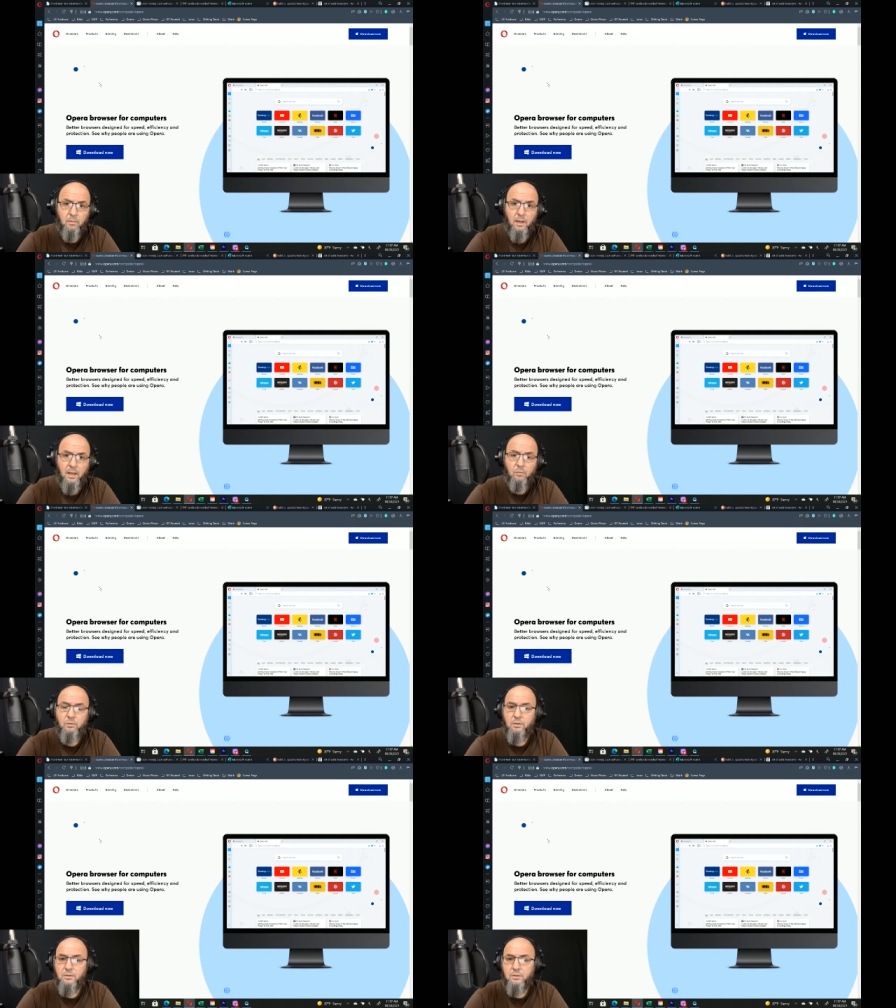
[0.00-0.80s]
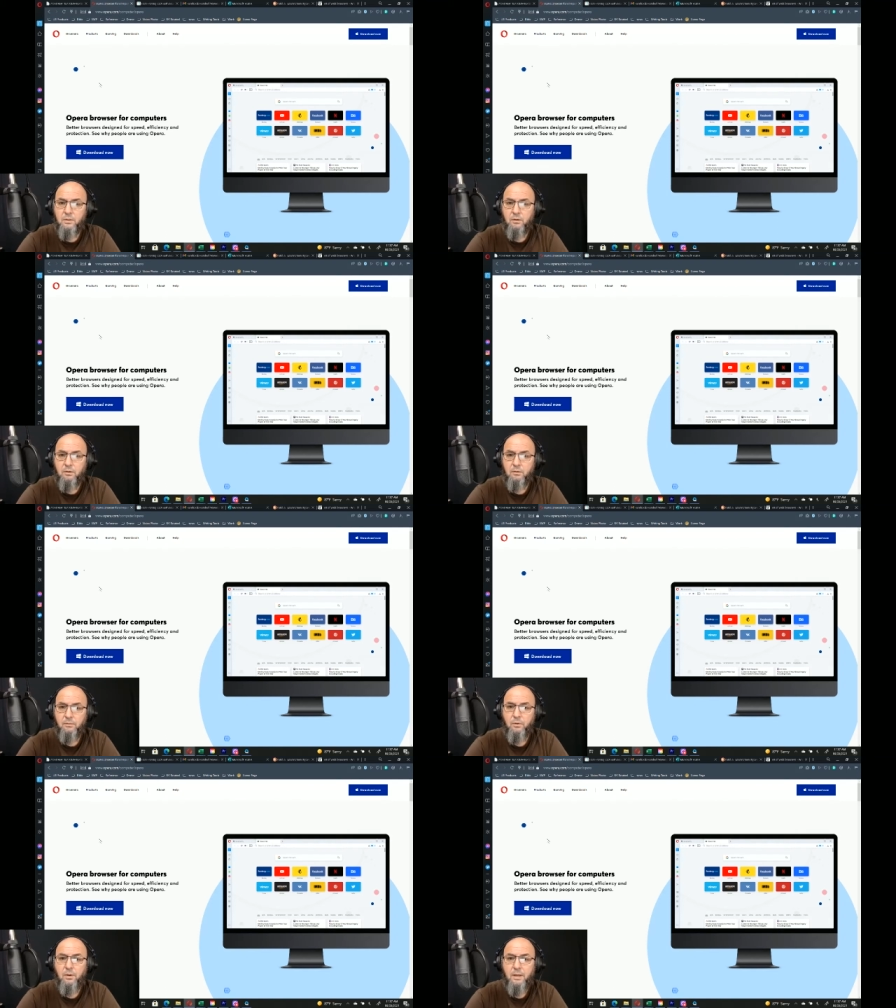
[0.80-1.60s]
I would consider, if
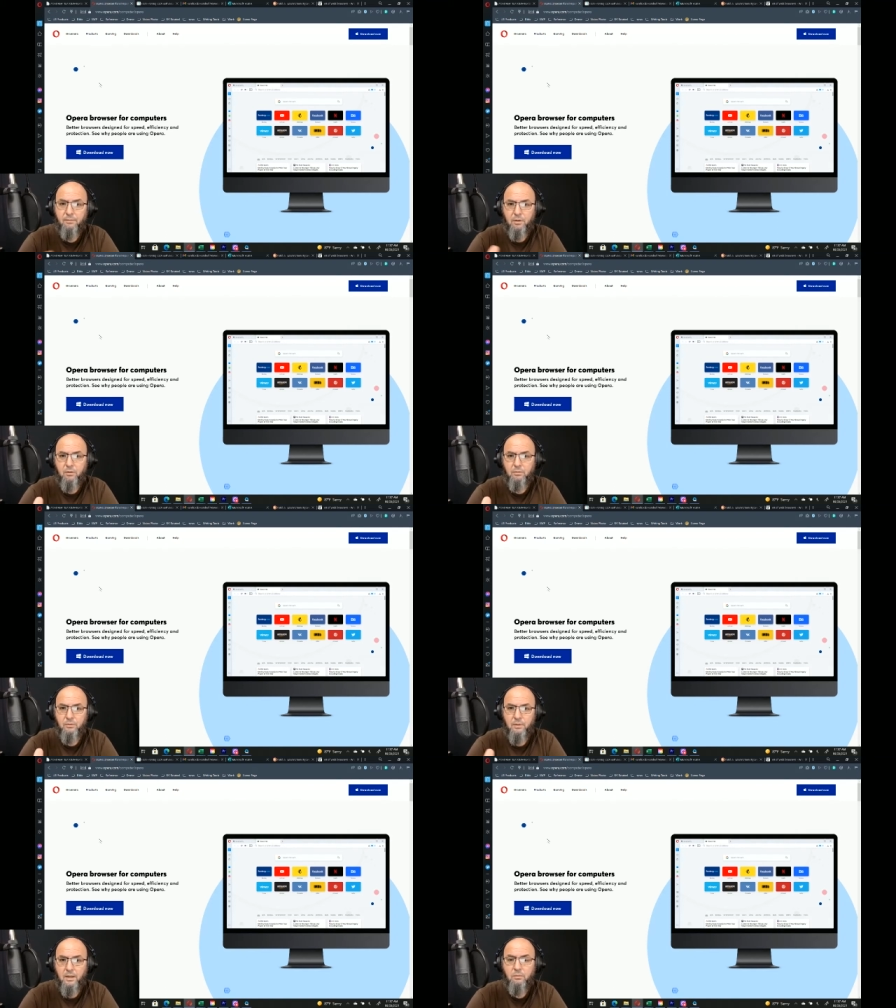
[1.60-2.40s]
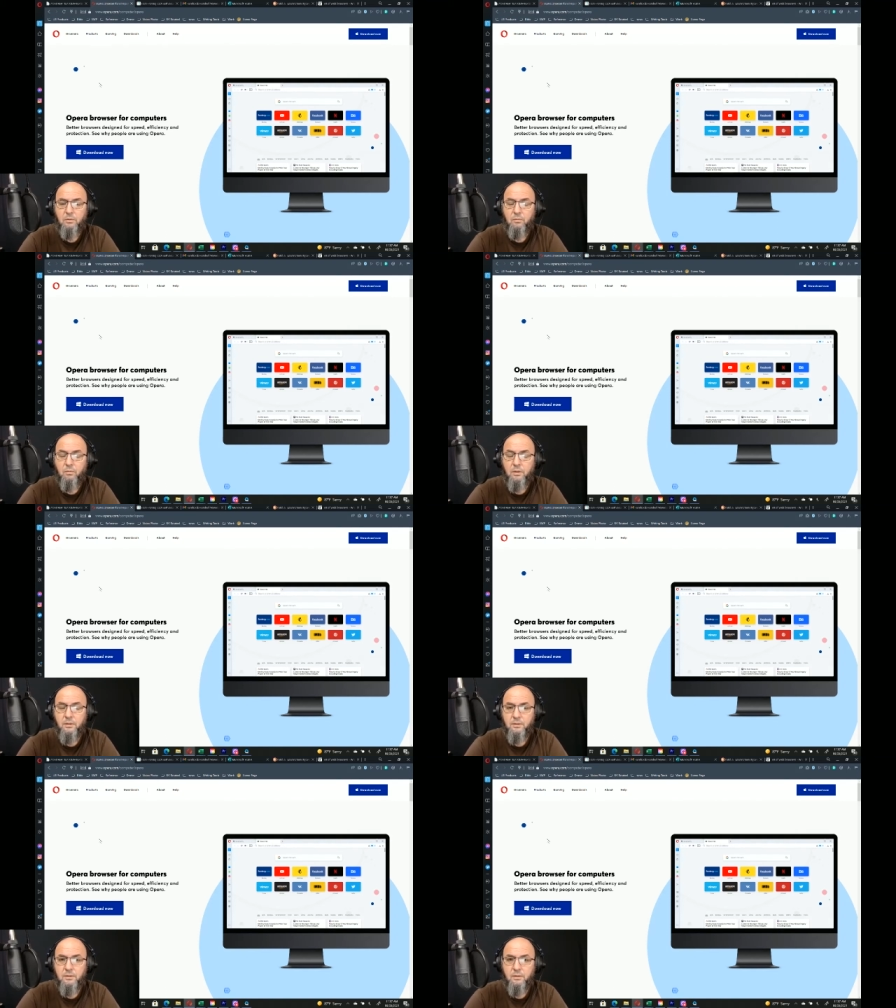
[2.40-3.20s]
you're a heavy user, I would really
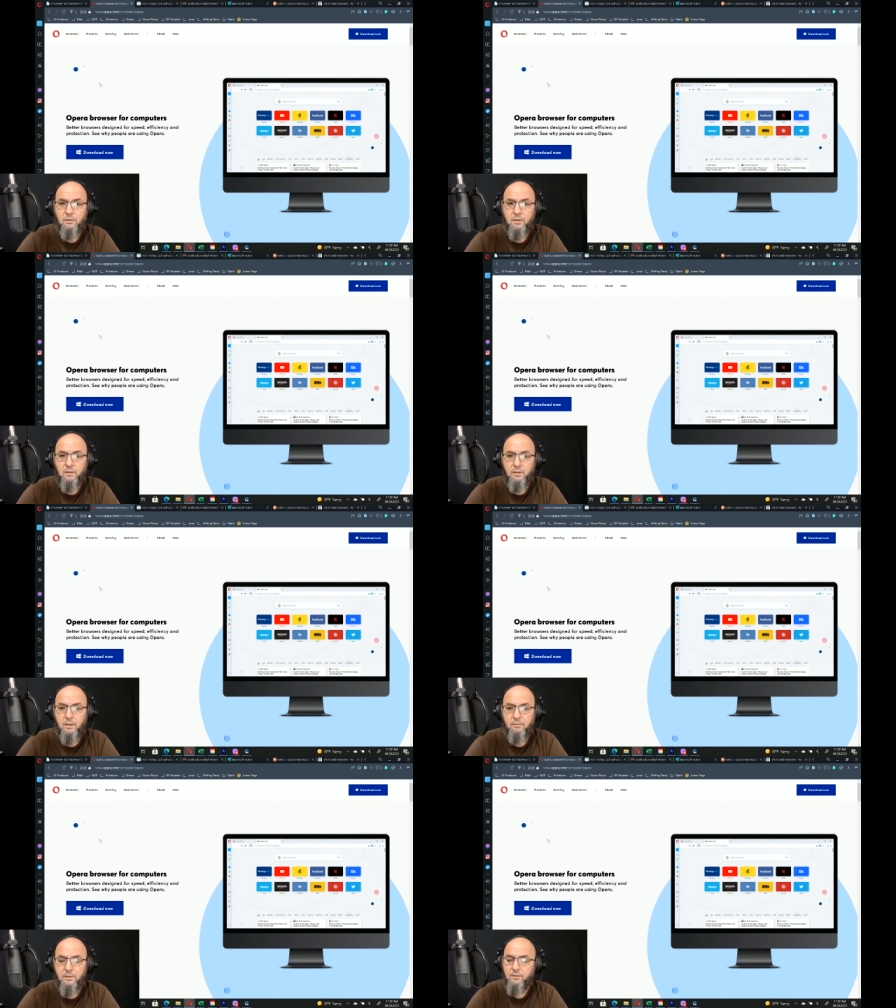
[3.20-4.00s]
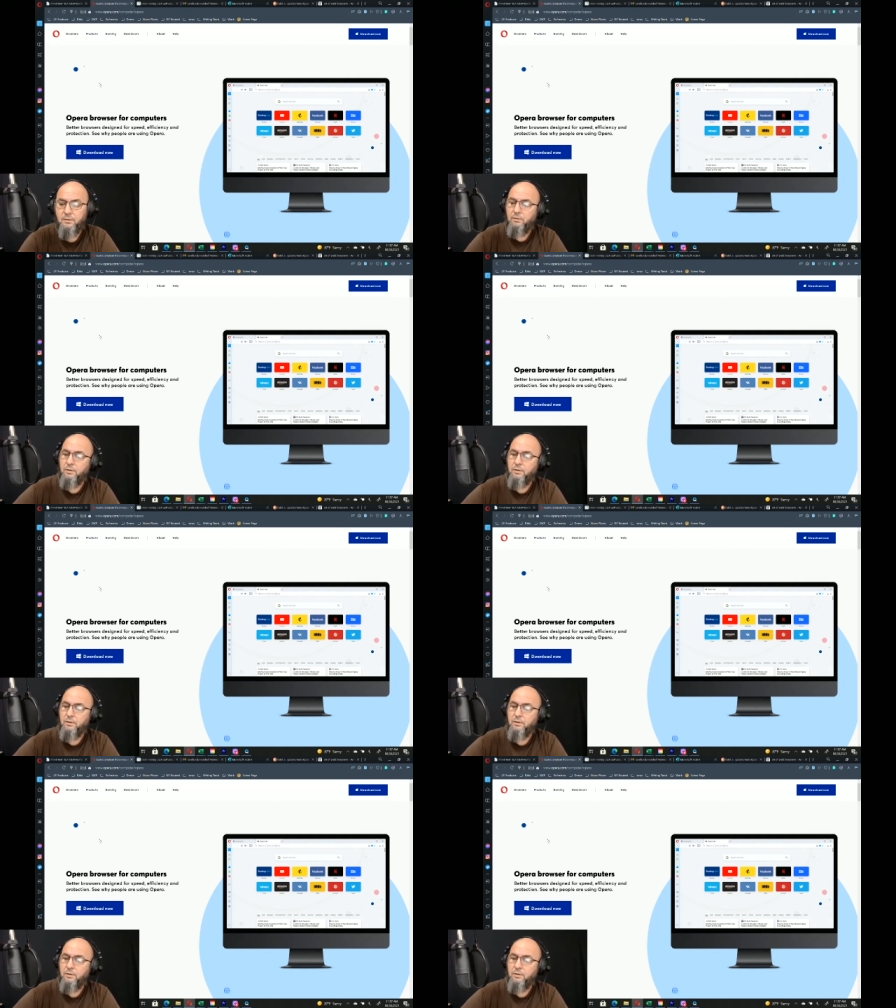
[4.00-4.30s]
consider giving this a look,